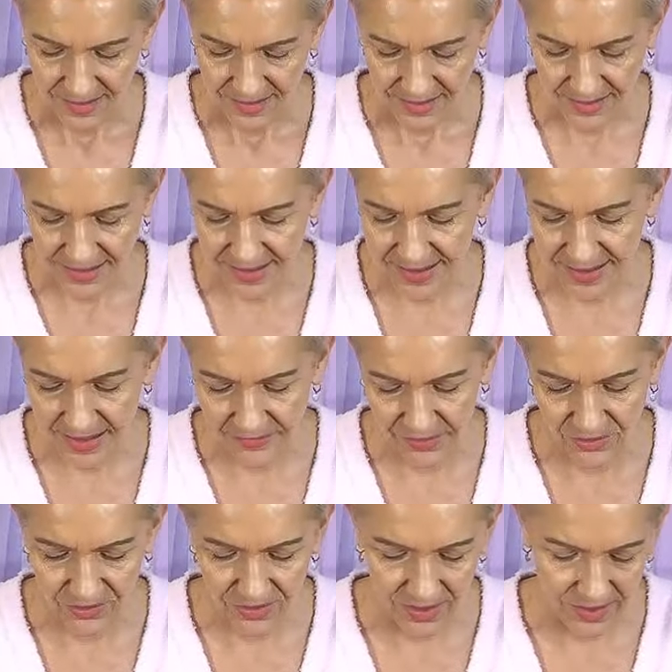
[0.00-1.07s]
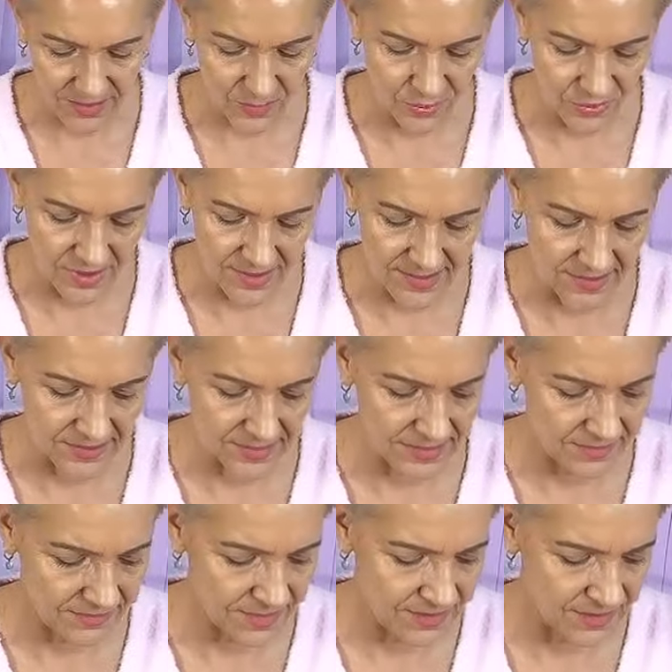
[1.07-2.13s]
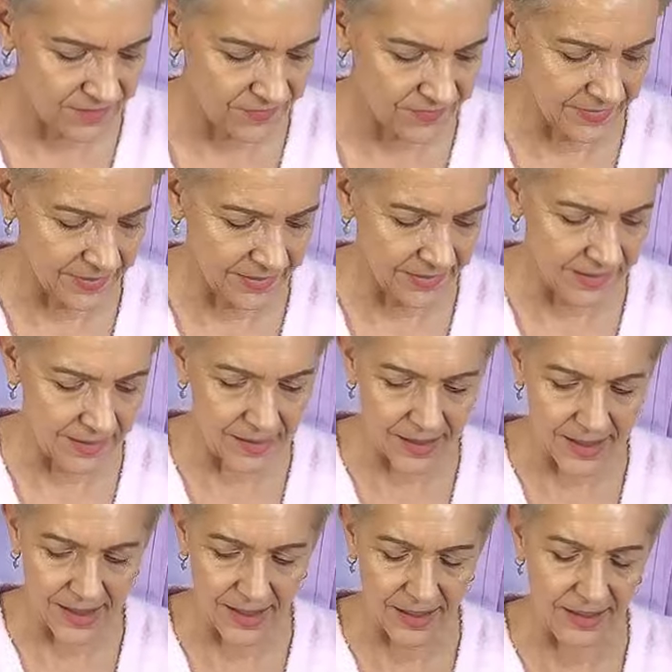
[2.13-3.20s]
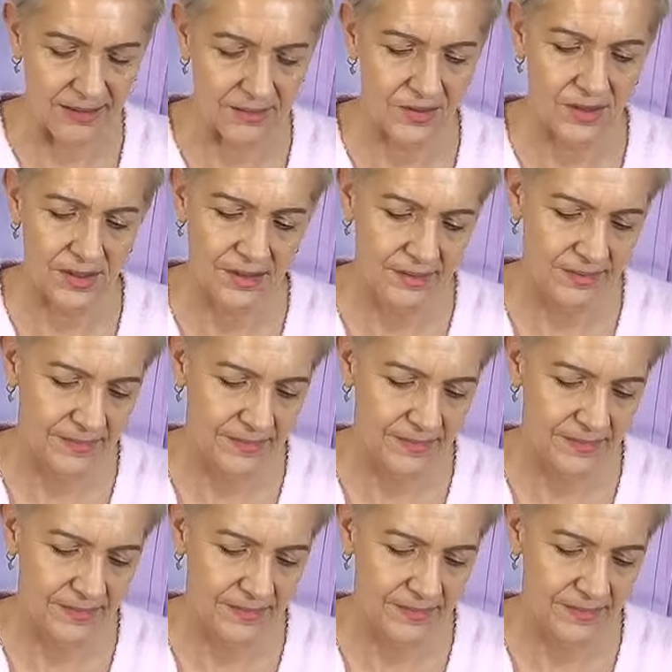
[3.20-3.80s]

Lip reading: Let's have a look at the present. Oh, this is flying out.